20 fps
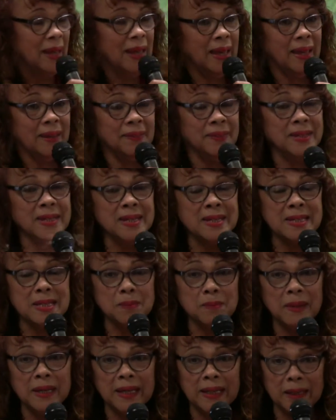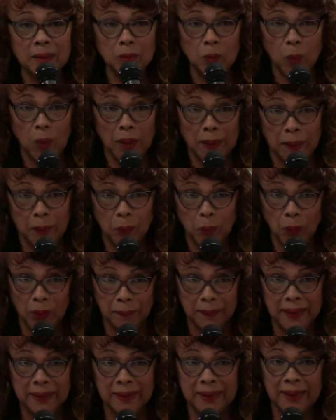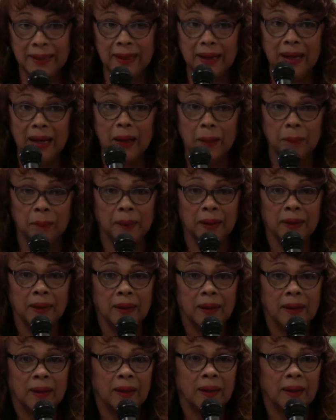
And these men and women get up